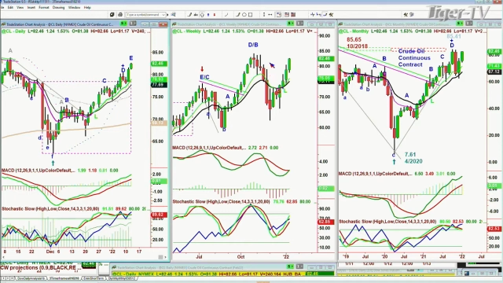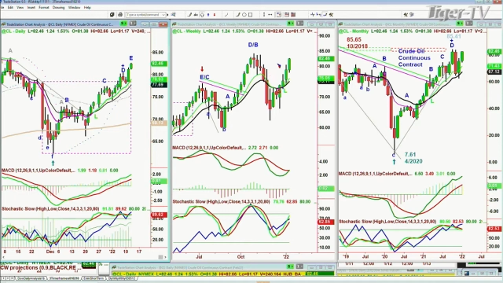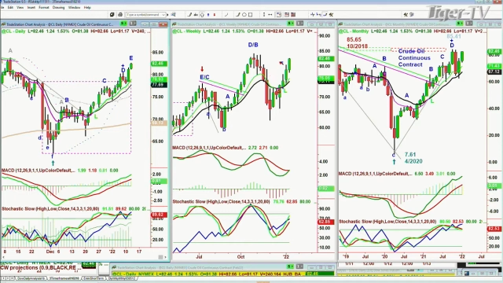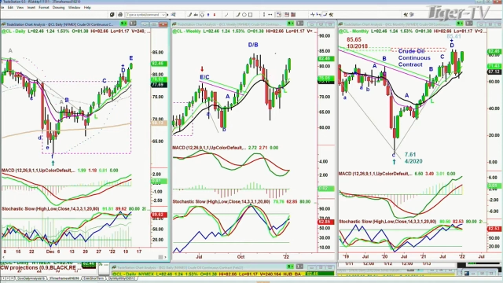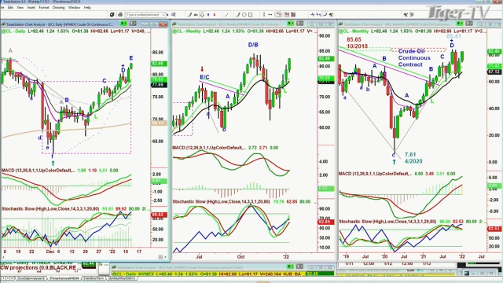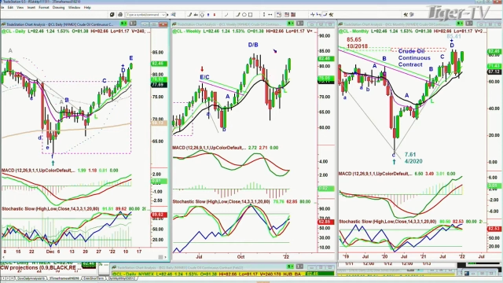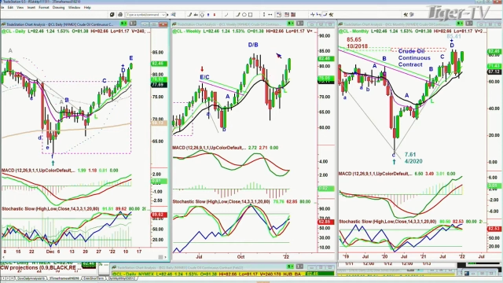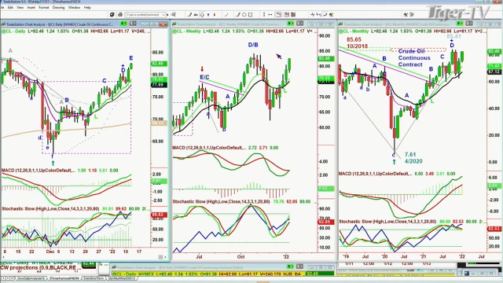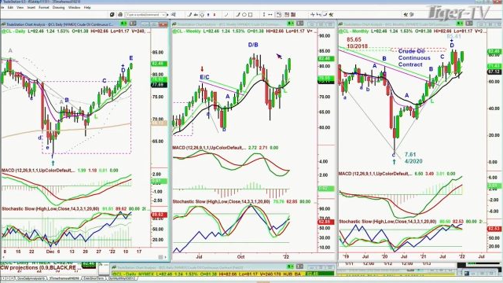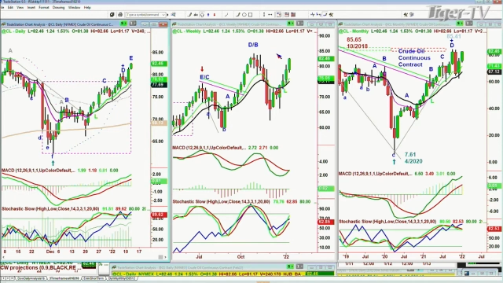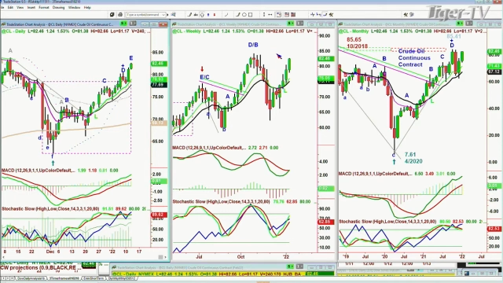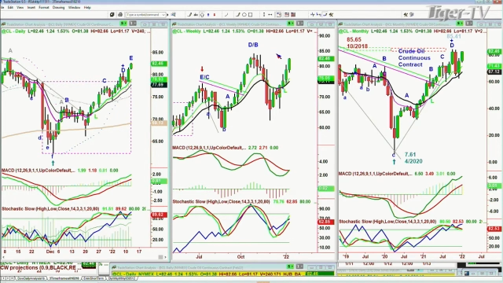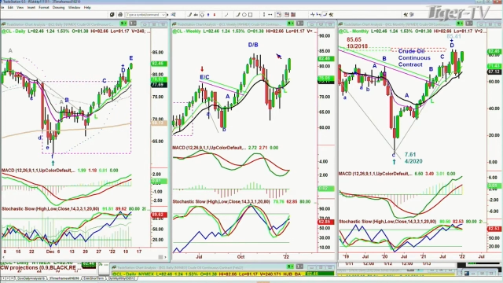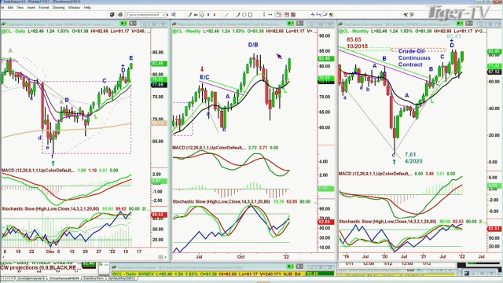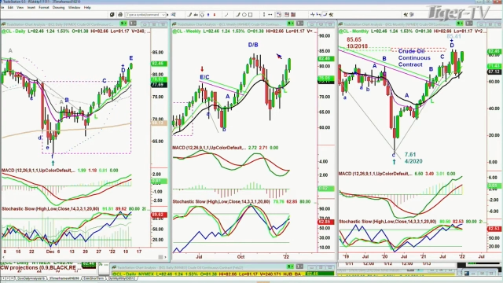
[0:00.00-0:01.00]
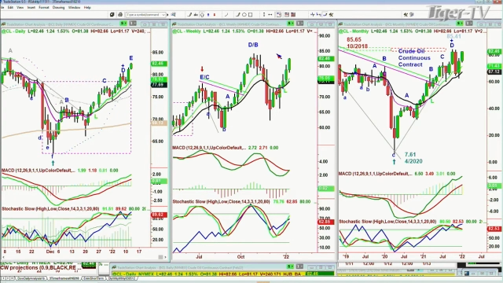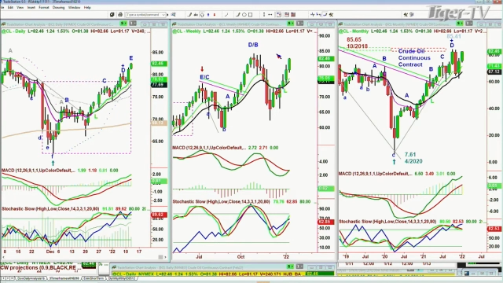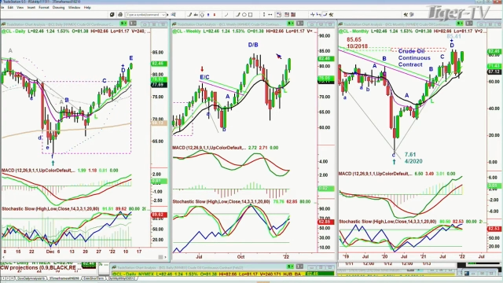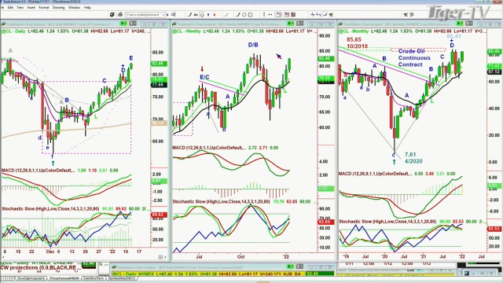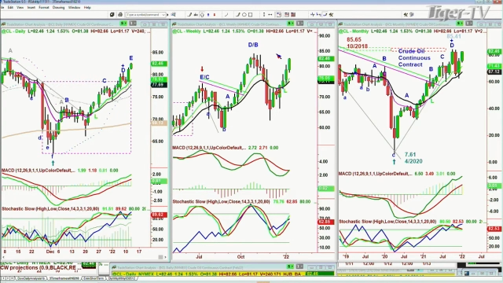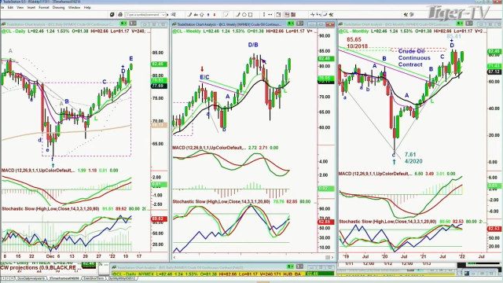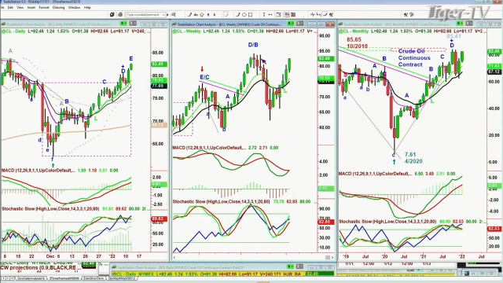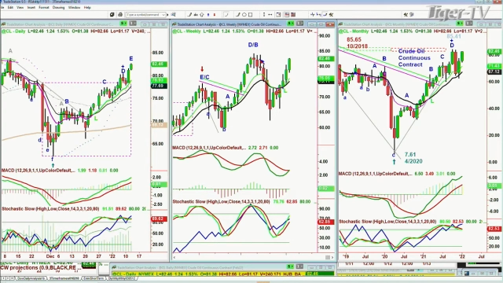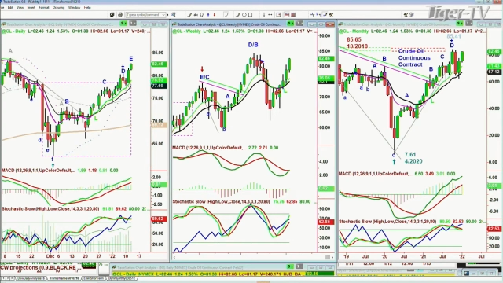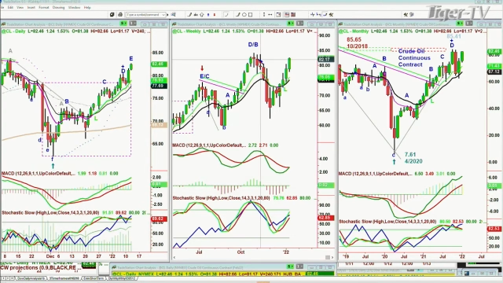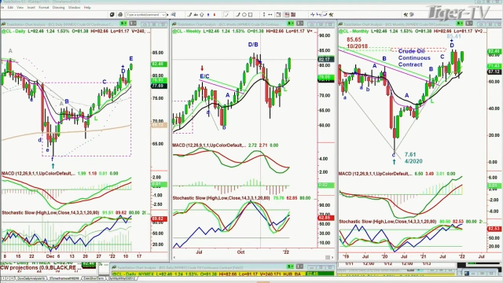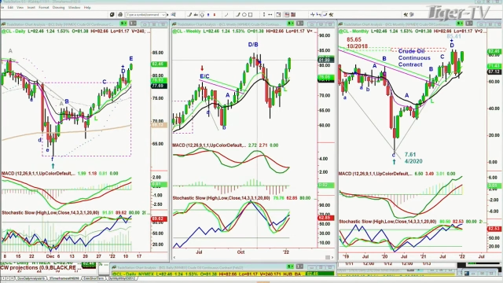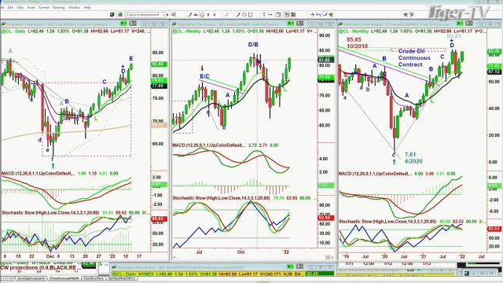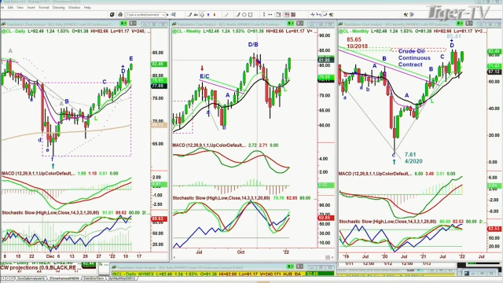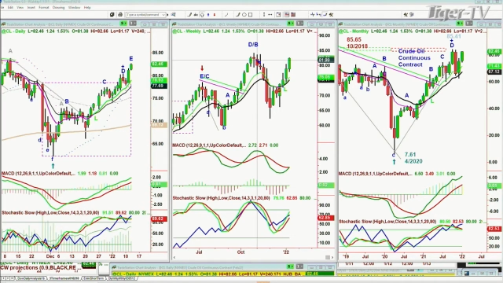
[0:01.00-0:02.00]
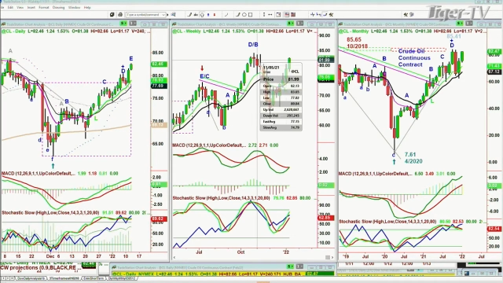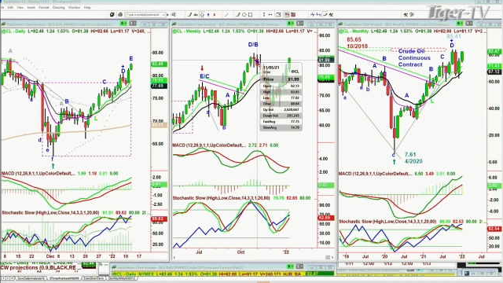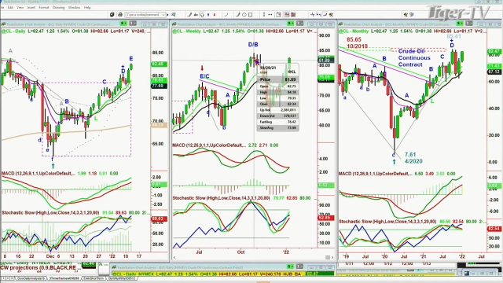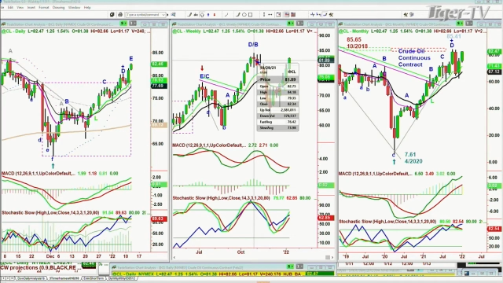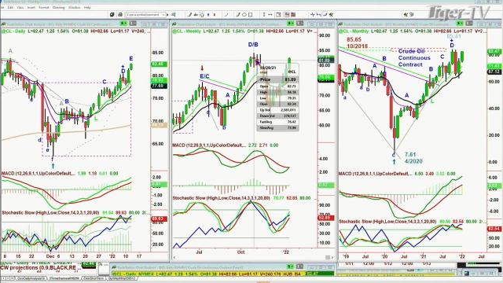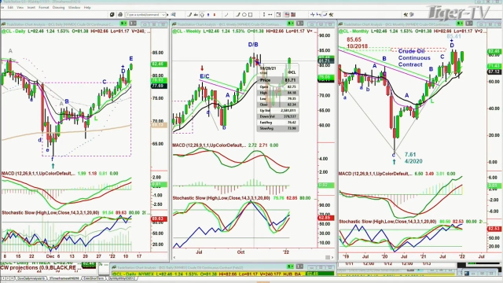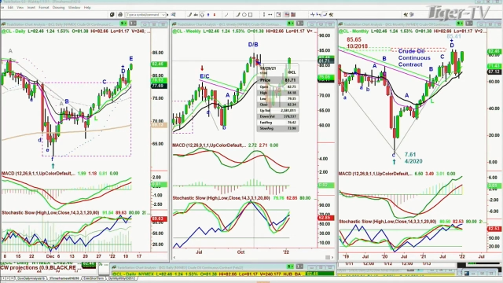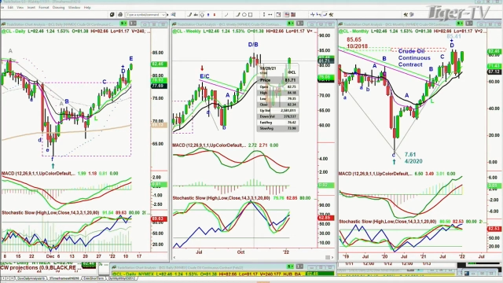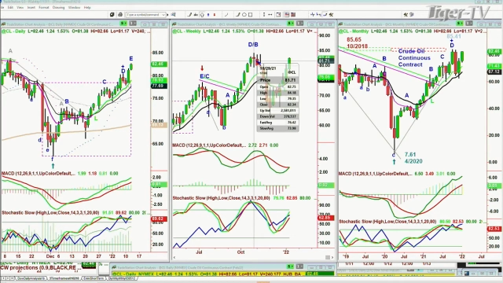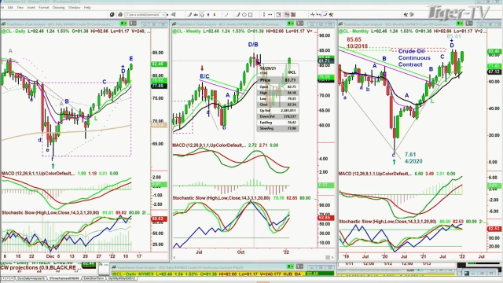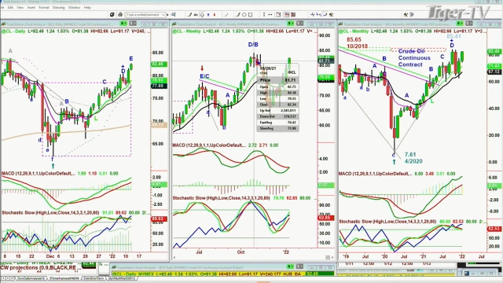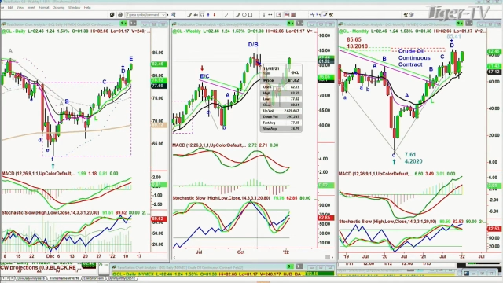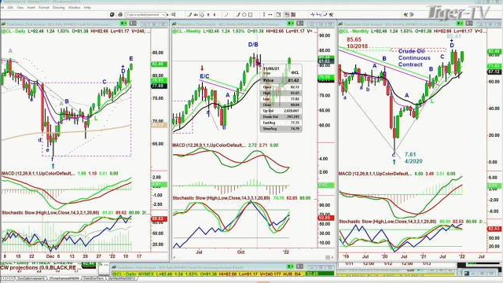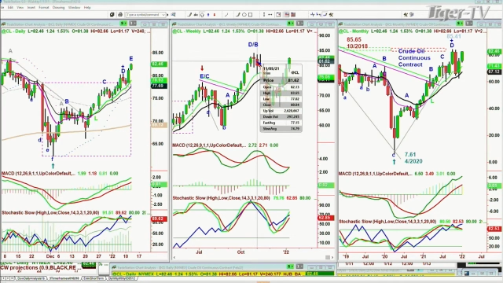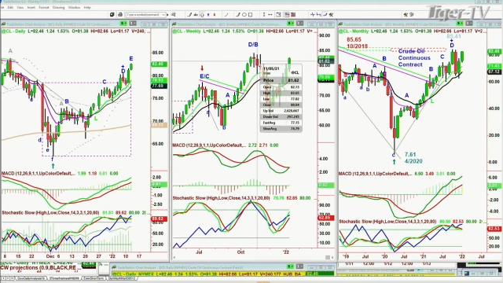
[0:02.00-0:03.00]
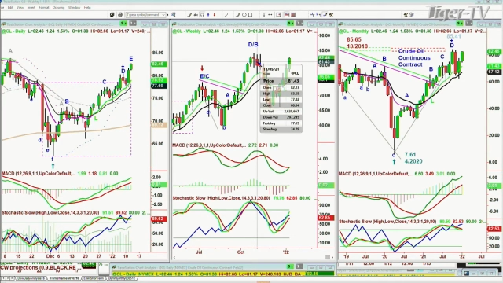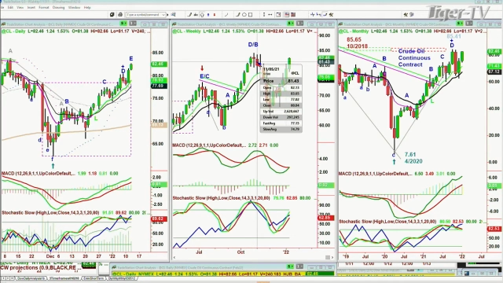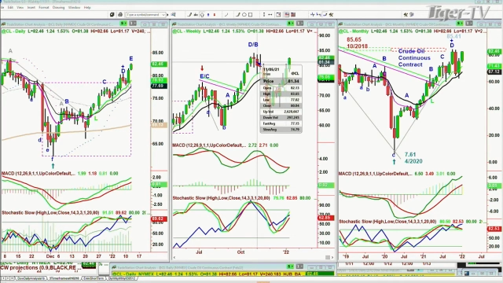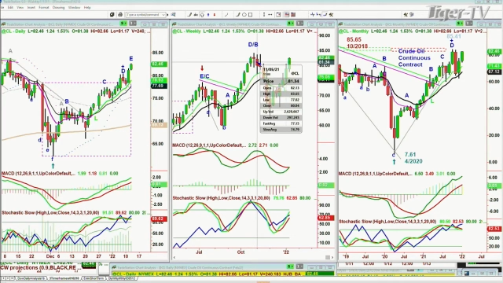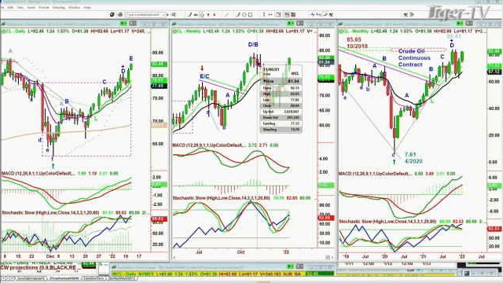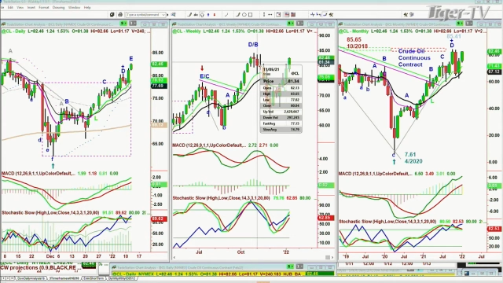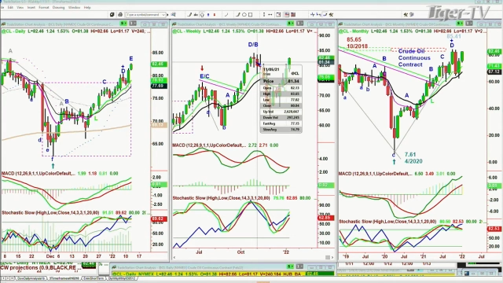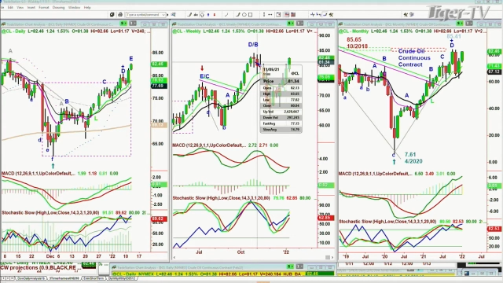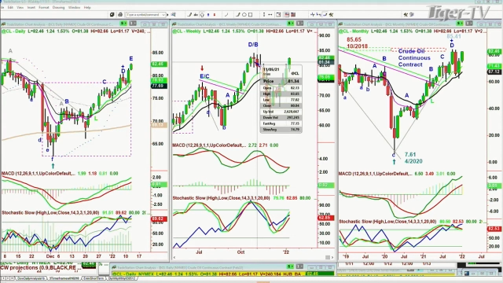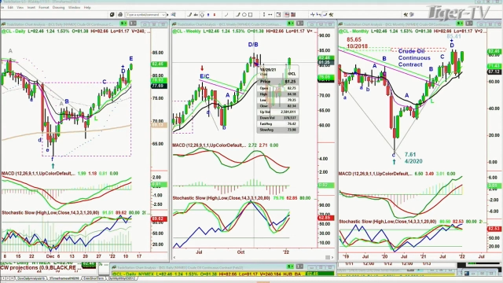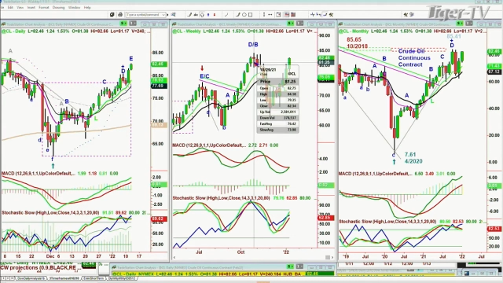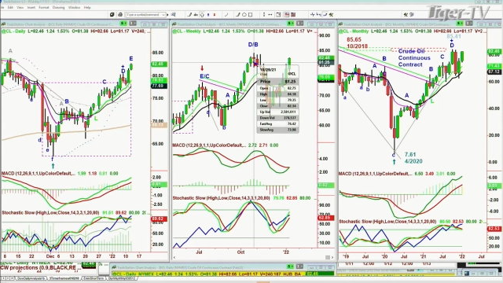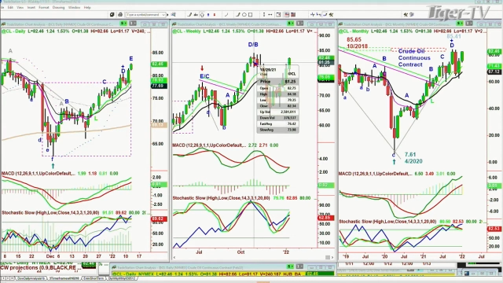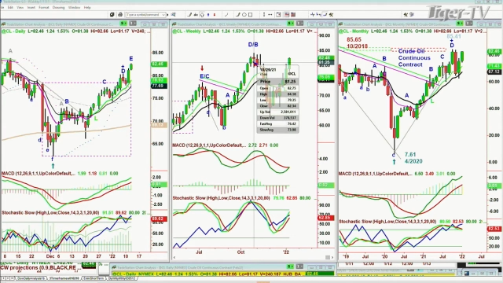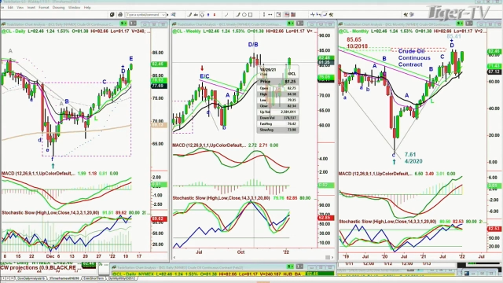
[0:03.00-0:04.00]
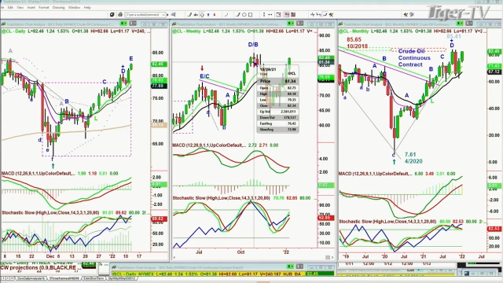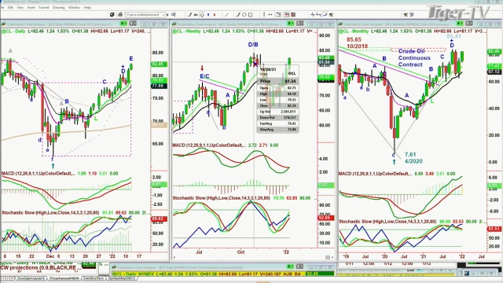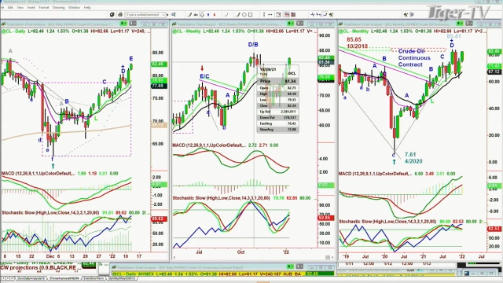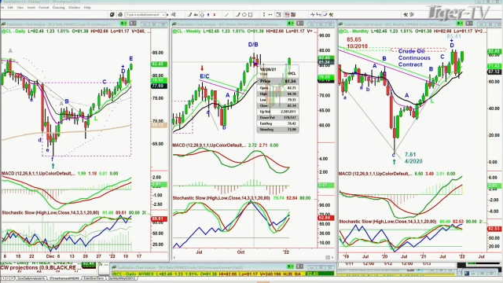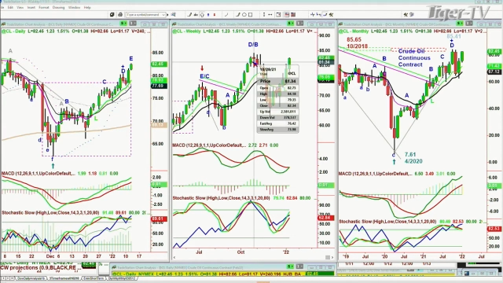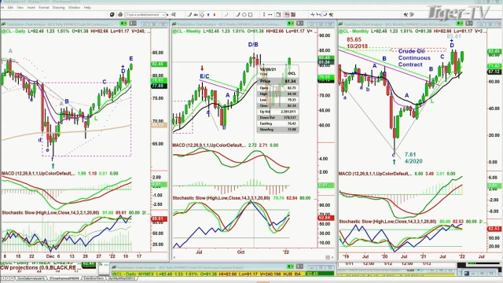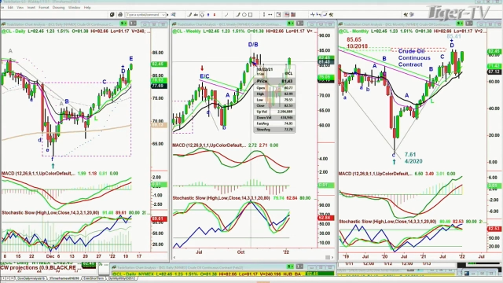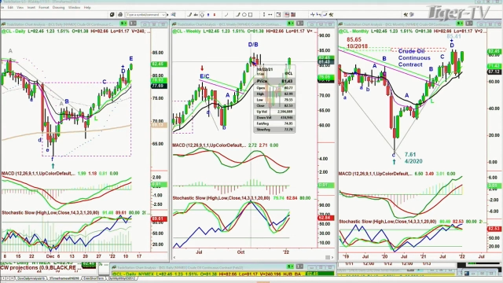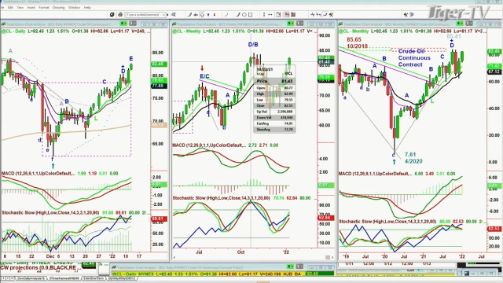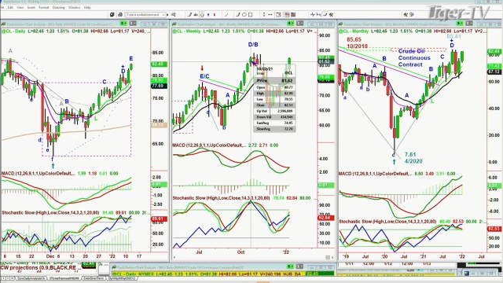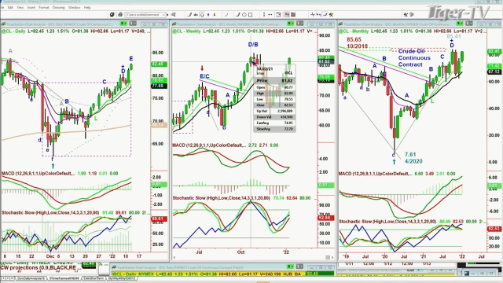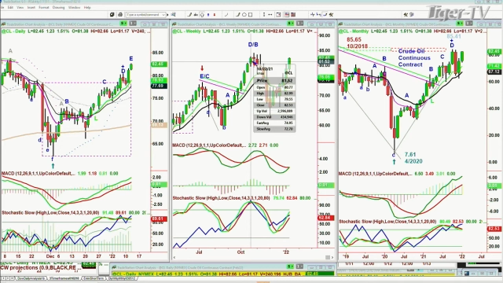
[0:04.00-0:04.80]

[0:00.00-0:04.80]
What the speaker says: Nobody's mouth can be seen.